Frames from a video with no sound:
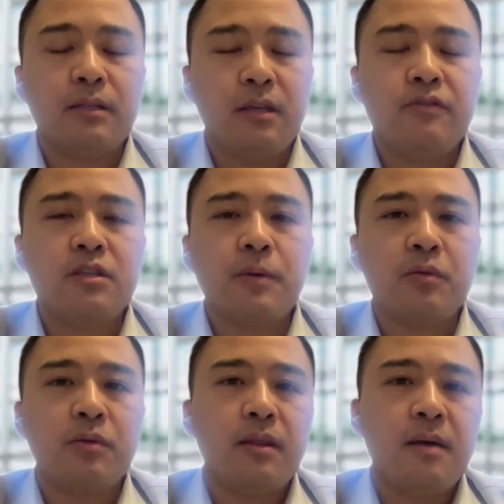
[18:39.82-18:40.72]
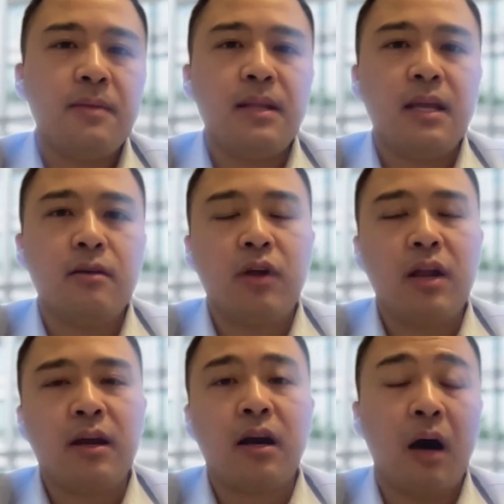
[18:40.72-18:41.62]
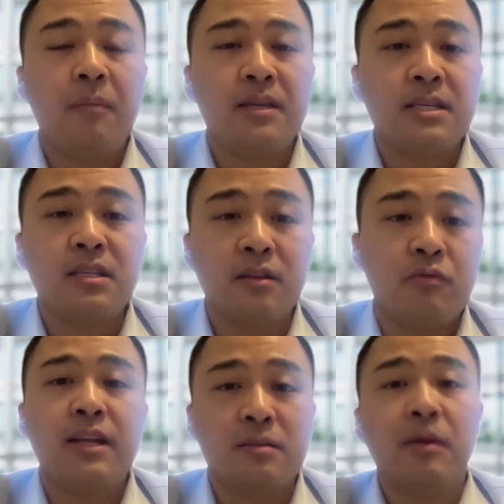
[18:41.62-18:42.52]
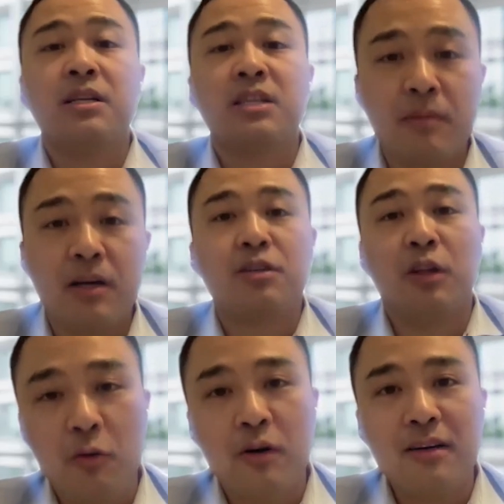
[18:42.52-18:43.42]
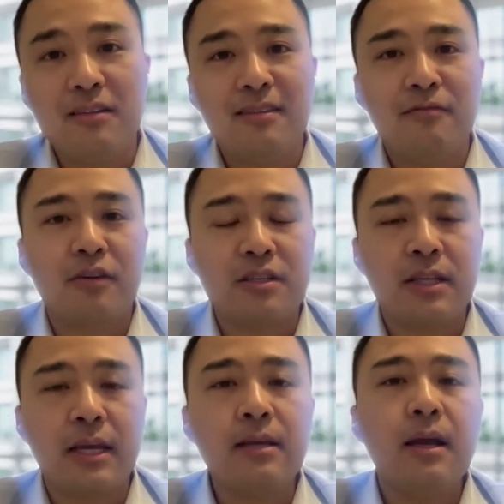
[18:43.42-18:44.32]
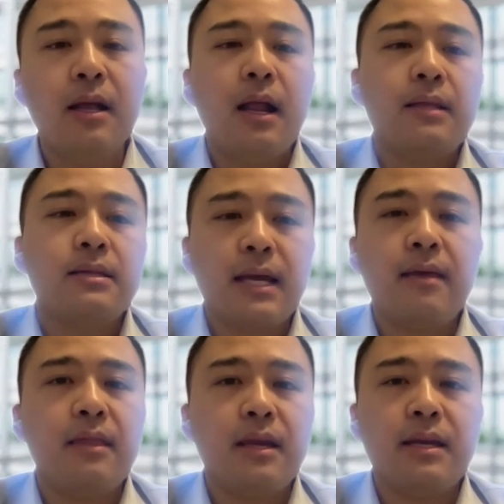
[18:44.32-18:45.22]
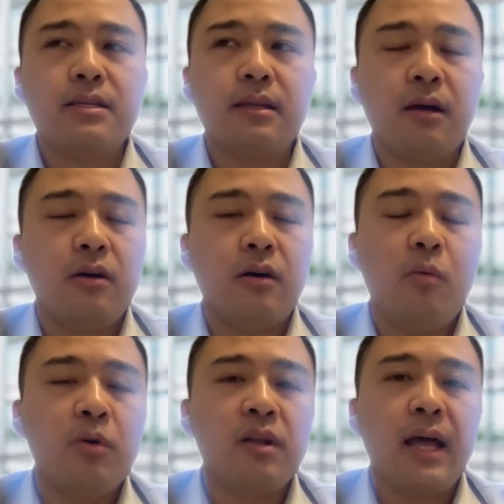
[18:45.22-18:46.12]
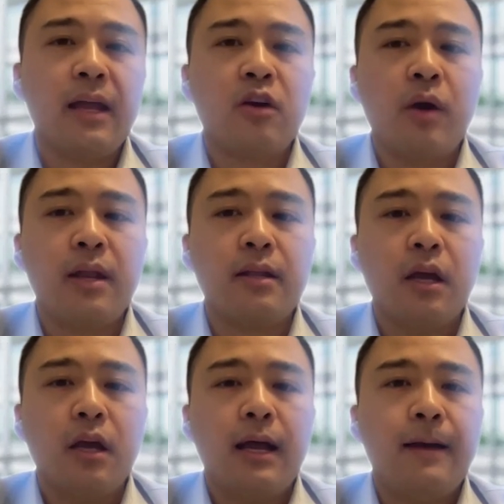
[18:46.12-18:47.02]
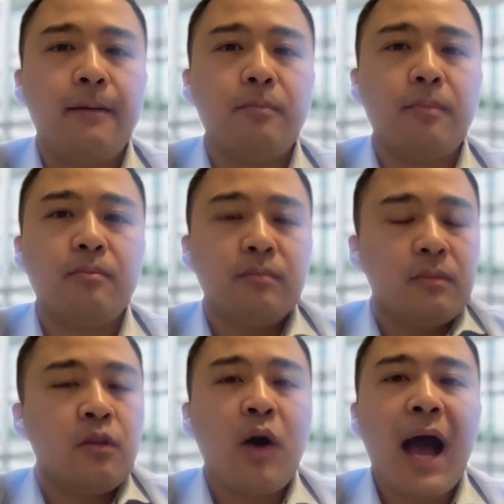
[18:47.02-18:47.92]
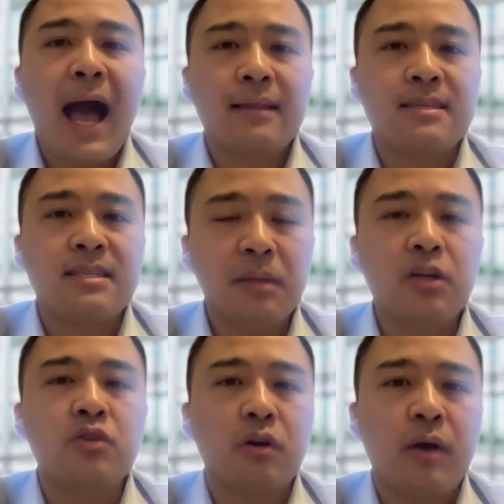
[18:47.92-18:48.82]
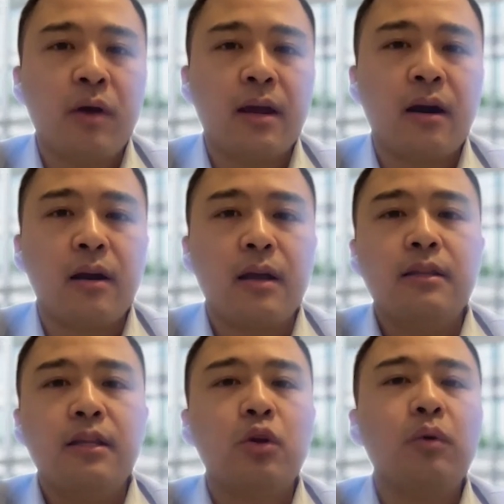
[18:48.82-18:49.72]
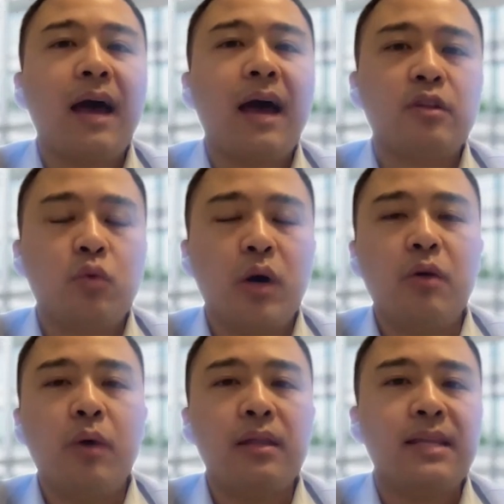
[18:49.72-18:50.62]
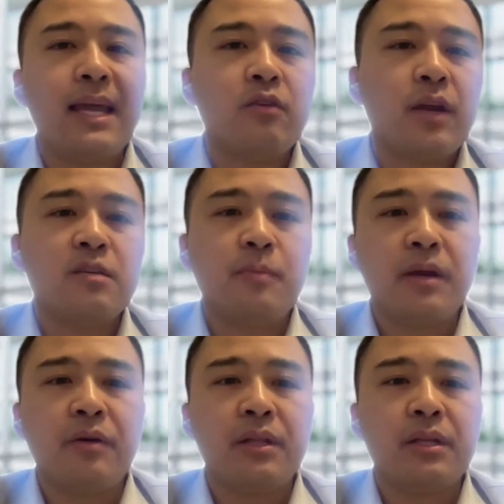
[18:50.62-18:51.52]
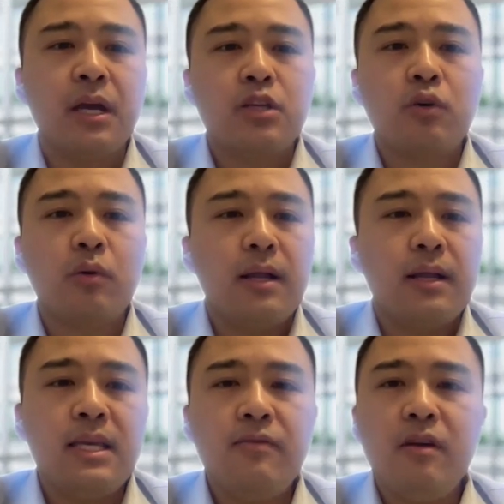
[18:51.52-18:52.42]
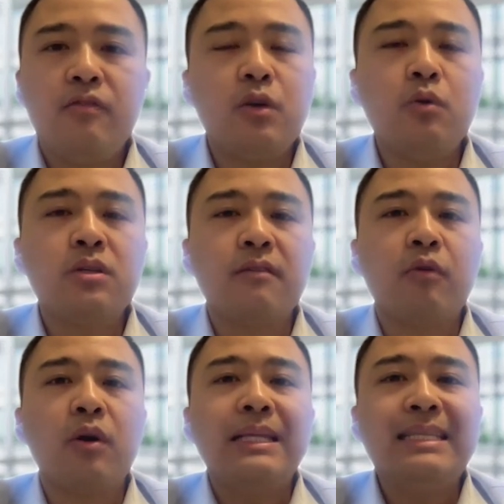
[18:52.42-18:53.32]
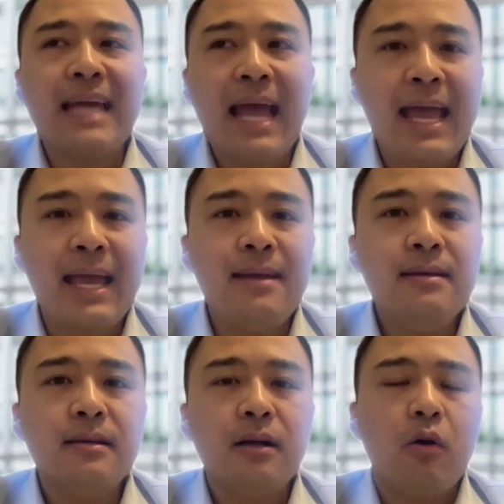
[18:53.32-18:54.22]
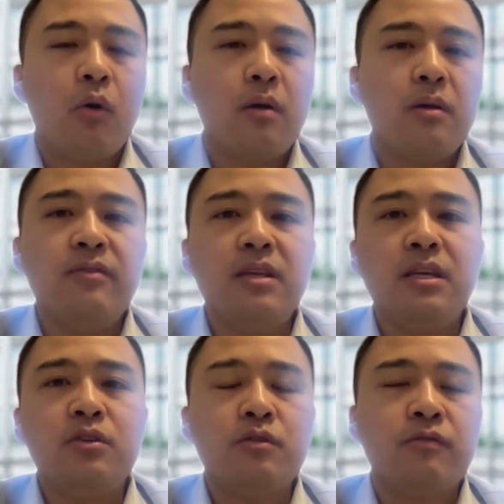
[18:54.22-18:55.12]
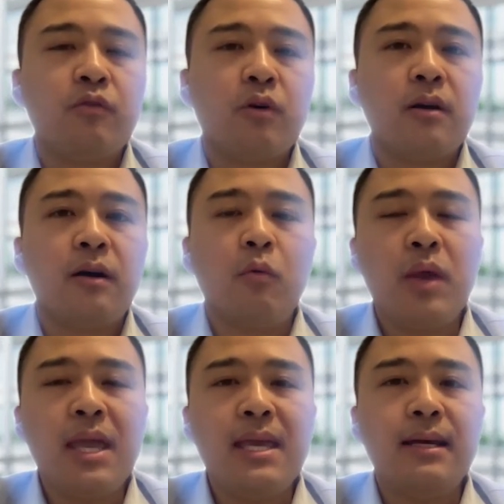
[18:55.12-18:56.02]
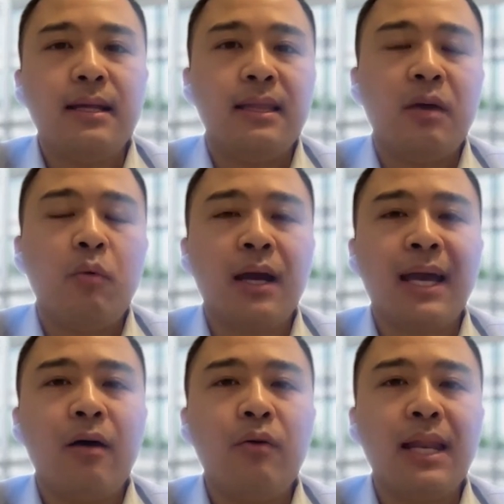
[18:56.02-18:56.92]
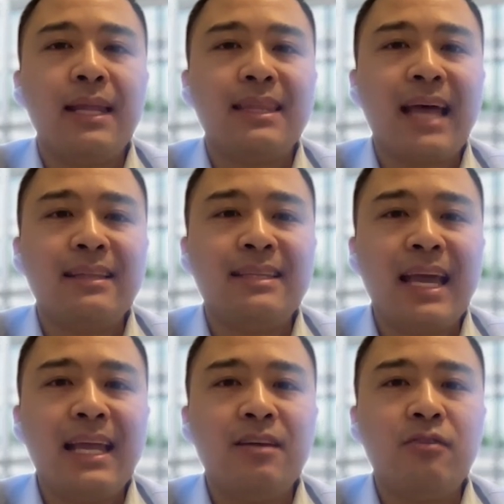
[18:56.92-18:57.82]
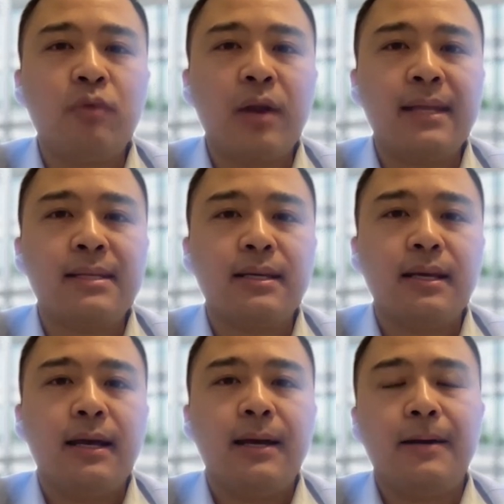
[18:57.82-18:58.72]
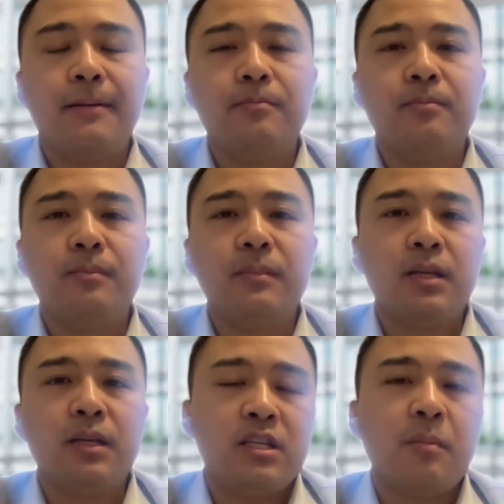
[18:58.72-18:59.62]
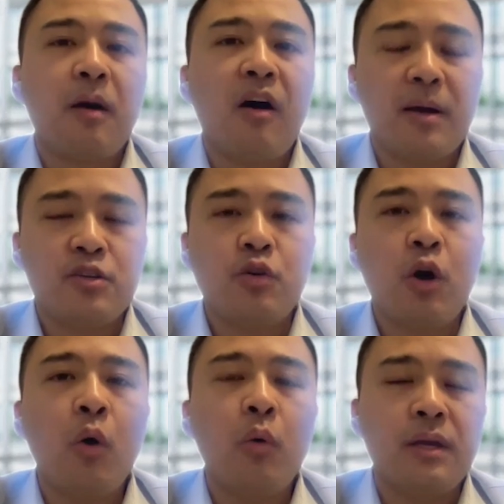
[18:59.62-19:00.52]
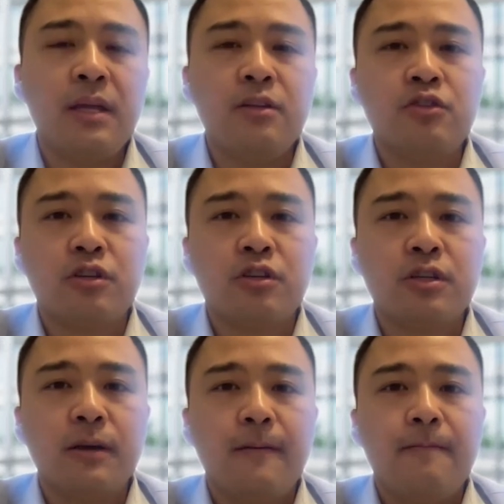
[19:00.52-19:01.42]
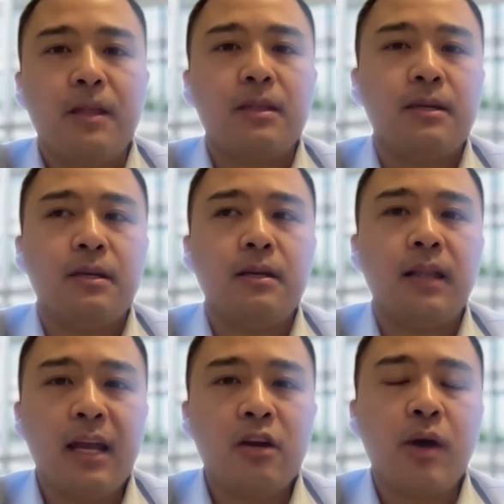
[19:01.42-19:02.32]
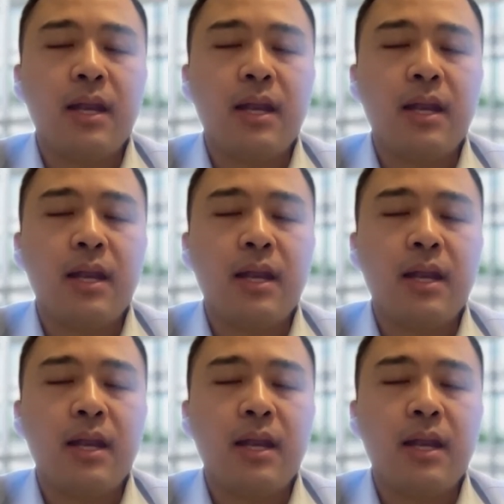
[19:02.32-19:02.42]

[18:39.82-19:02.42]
the difference between them and the credit card, obviously, is the rate is much, much lower, first thing. And second thing is the homeowner line of credit, they'll act similar to a credit card. They don't have the 21-day grace period. So even if you use it for a day or even use it for a week, they will calculate that daily rate in terms of how much you owe in interest. The line